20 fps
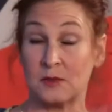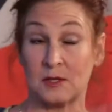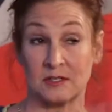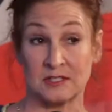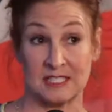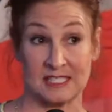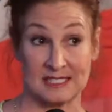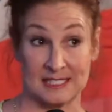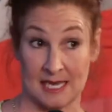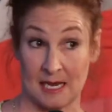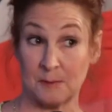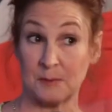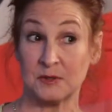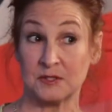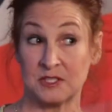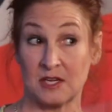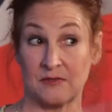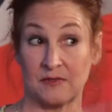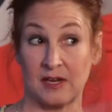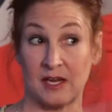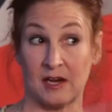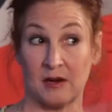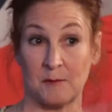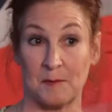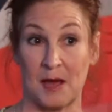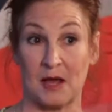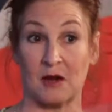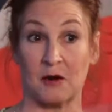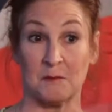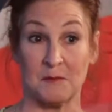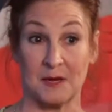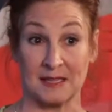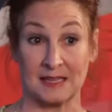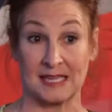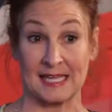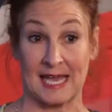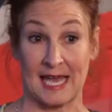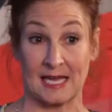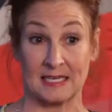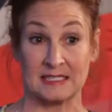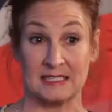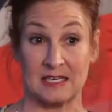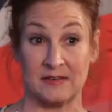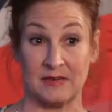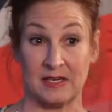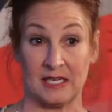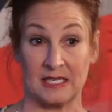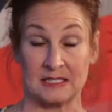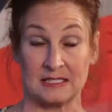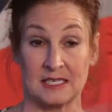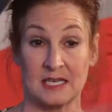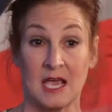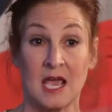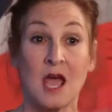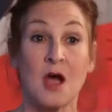there's examples over here about our monthly activities.